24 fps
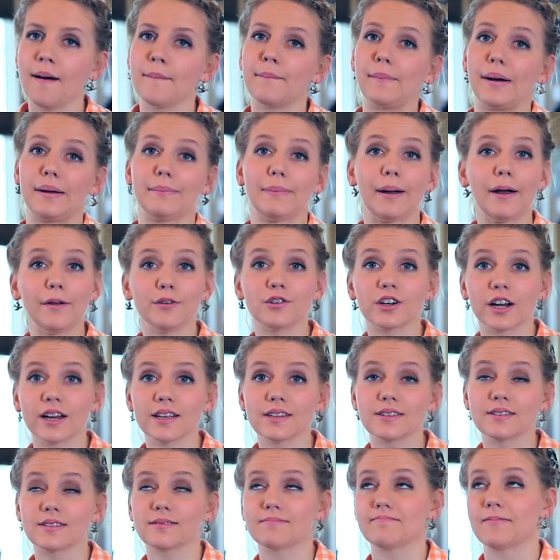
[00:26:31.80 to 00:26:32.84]
My Belle
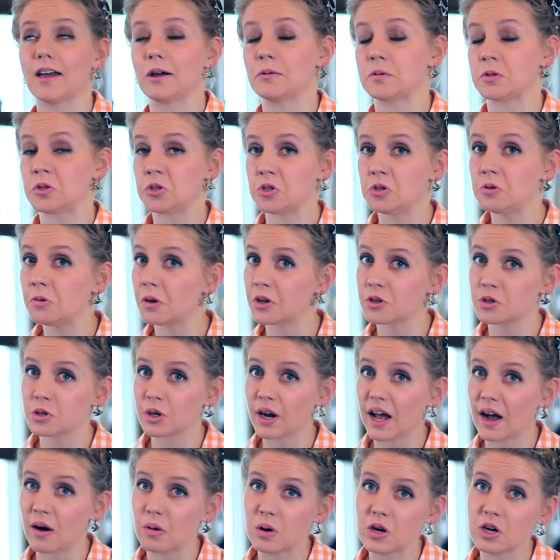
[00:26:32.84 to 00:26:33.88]
dress, that was
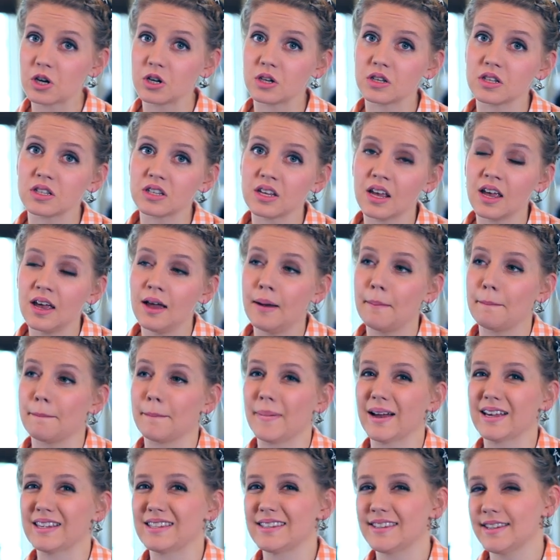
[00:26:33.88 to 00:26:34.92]
200 hours.
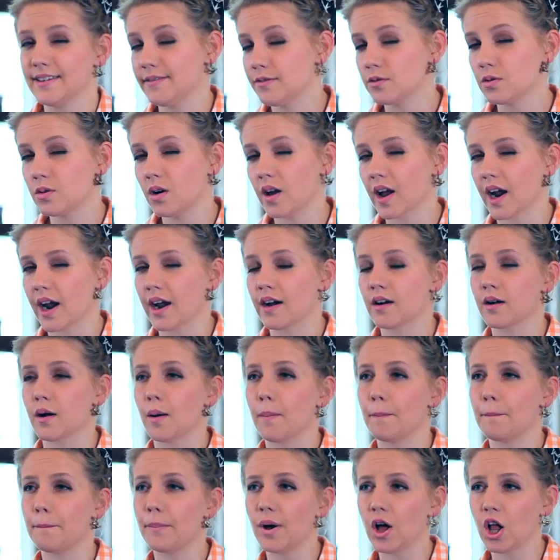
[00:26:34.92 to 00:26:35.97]
My Civil War
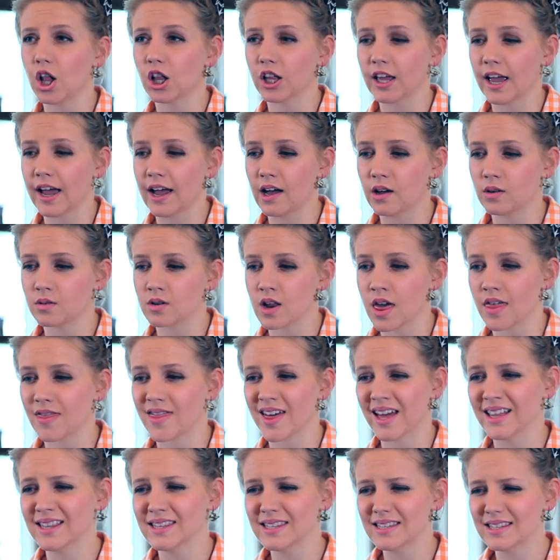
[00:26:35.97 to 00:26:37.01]
era ball gown,
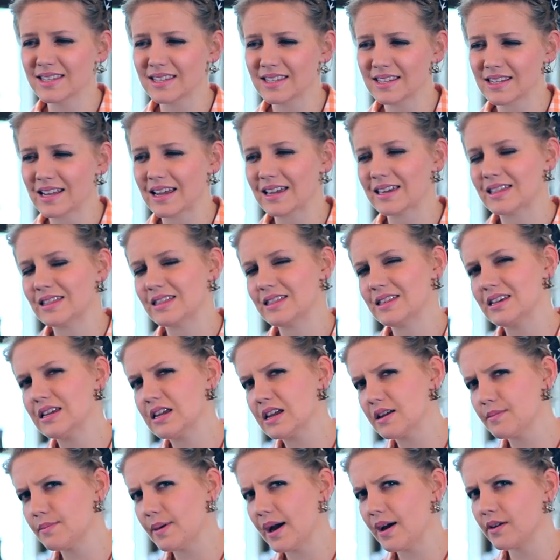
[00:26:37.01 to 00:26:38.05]
that's I
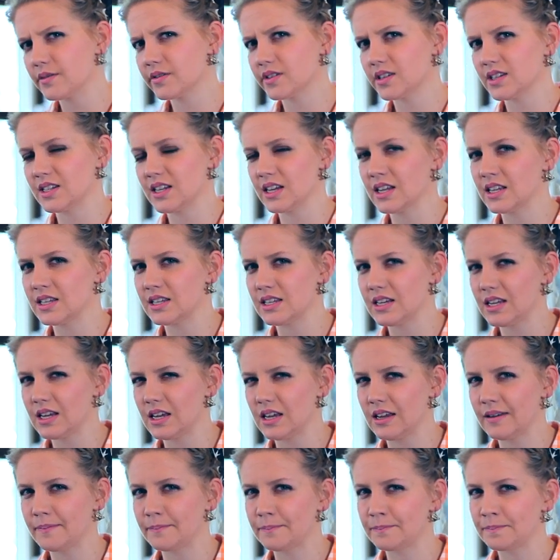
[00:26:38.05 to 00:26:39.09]
think about
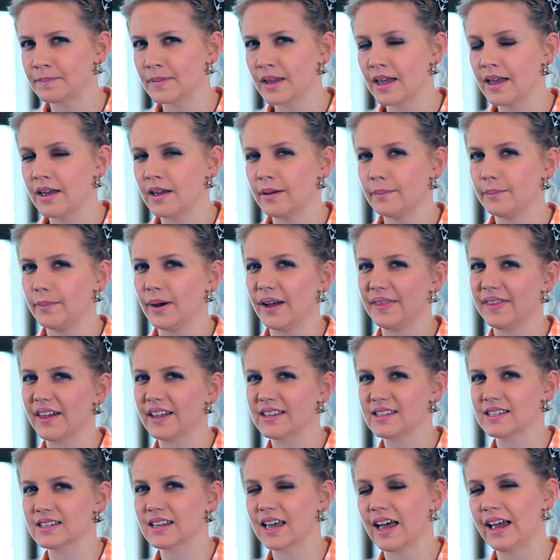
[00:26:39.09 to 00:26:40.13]
60, but
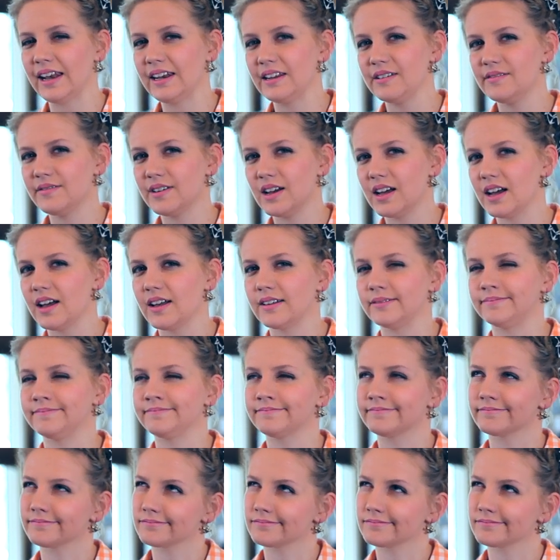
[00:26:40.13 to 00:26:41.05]
that's kind of a